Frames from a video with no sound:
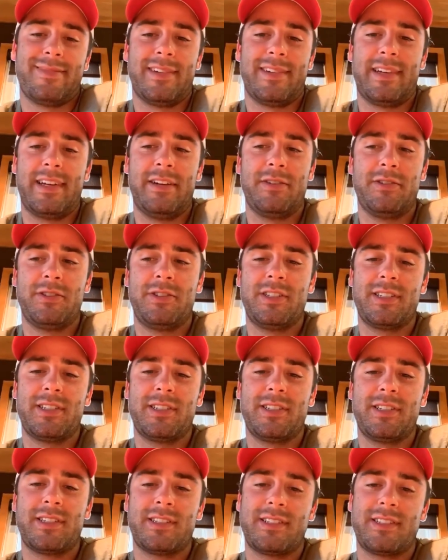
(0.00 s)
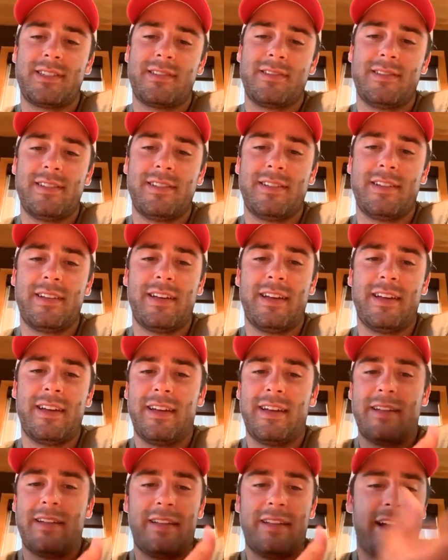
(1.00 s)
it was just
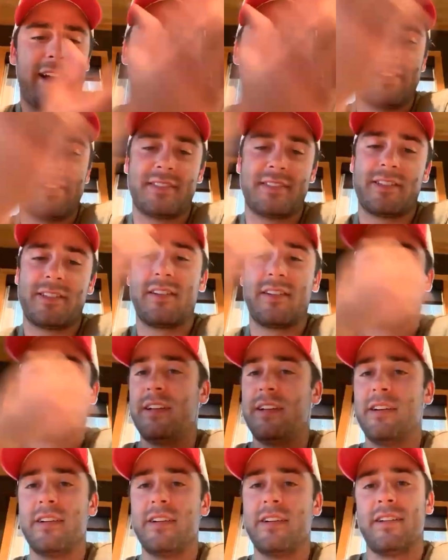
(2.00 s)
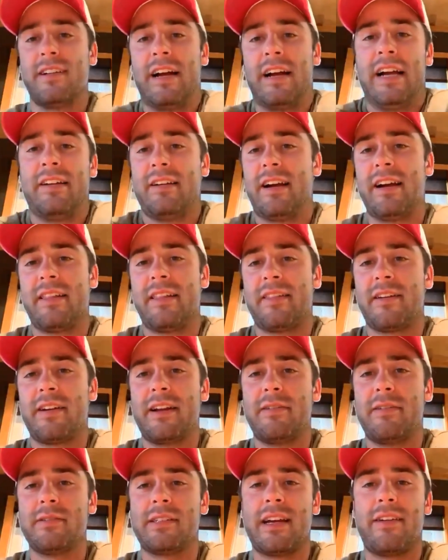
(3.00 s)
at the start of the year, I thought I
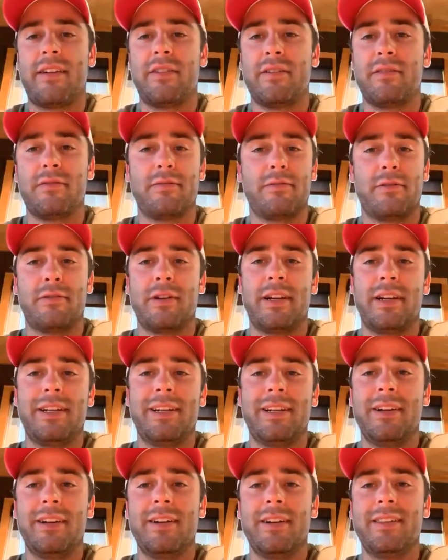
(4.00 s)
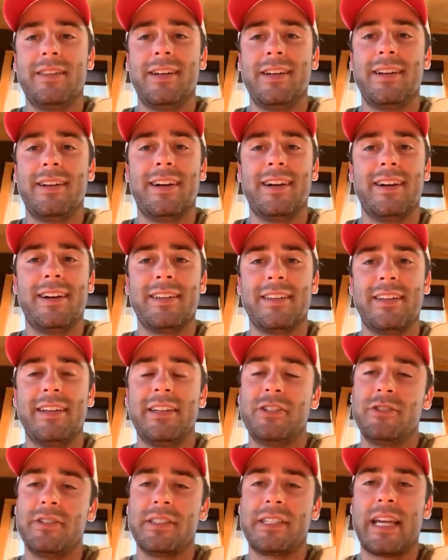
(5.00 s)
was having a great year. And then the
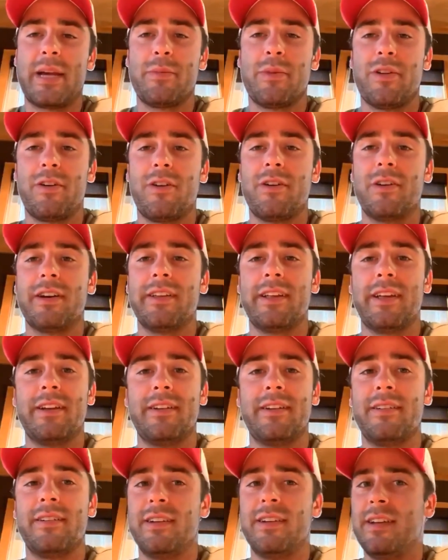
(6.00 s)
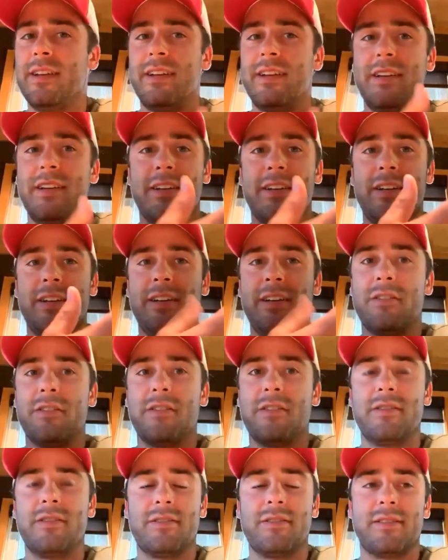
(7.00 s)
injuries came along, and then,
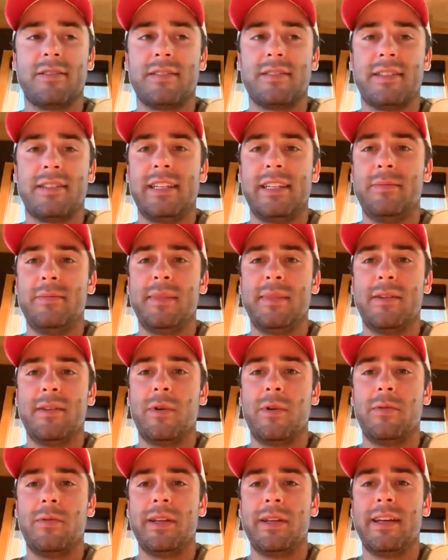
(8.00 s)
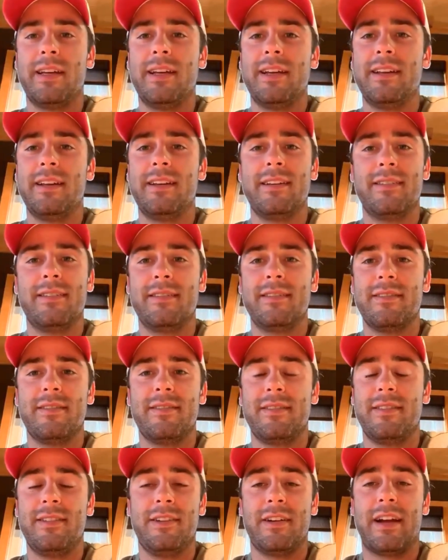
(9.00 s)
the team did what we did, and
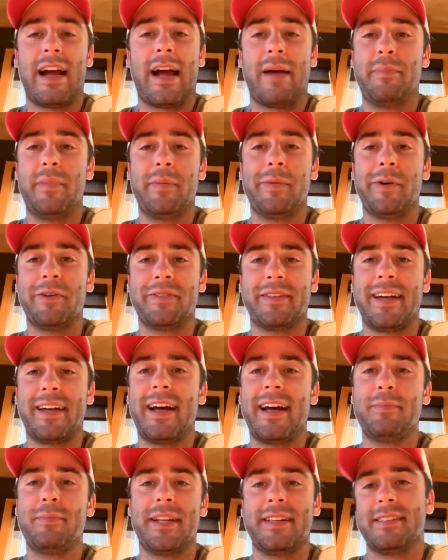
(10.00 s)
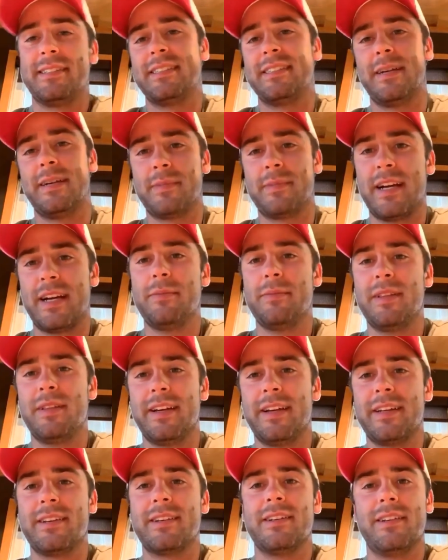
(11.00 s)
you're happy about that. But at the same time,
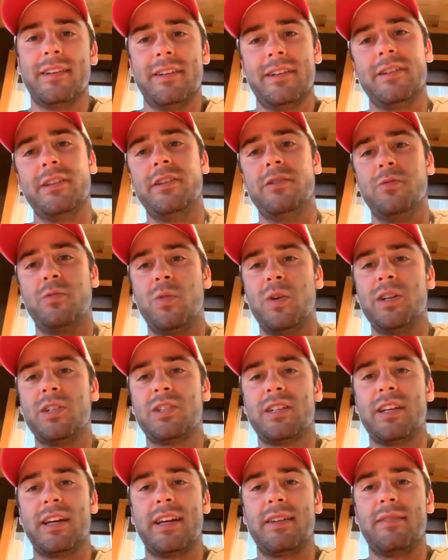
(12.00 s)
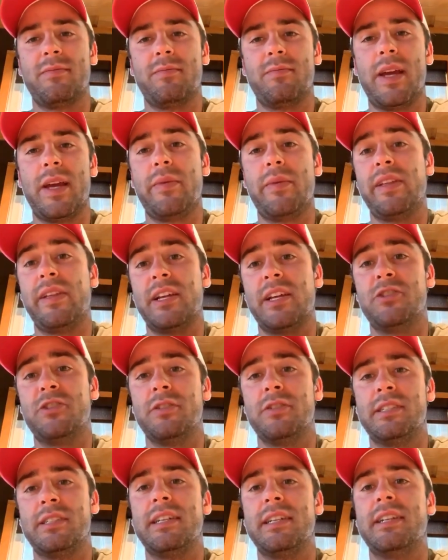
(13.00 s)
like, you wish that maybe the
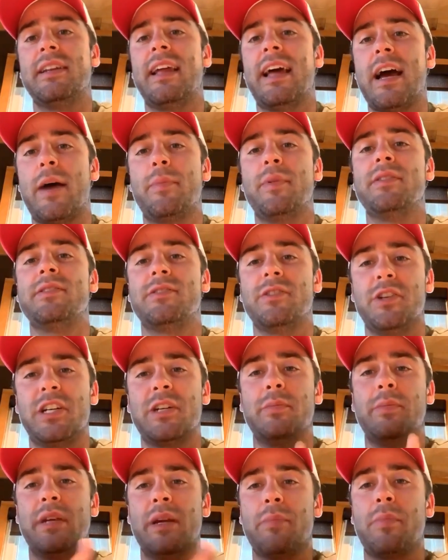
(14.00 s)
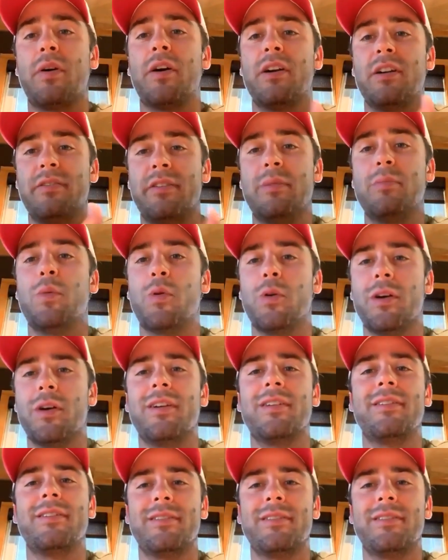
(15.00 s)
injuries didn't happen so you could be a part of it more,